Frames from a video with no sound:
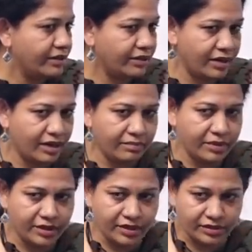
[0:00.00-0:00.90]
The
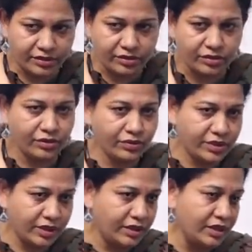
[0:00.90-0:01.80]
government is
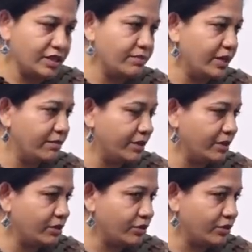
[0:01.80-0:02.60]
using these people